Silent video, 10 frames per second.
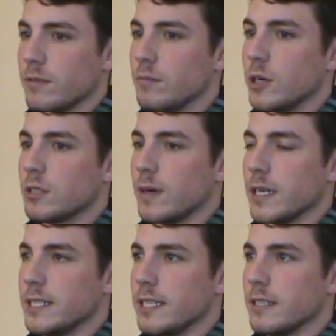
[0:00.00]
for the most
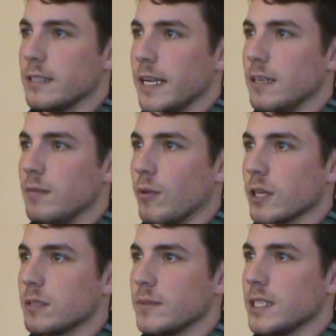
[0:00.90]
part, a designated
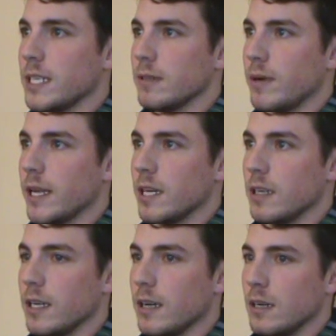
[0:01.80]
marksman team. I
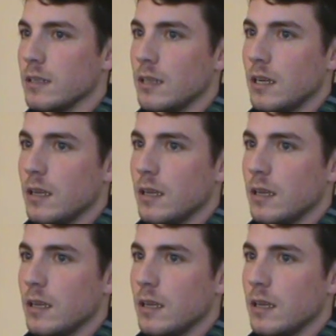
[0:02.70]
had a uh,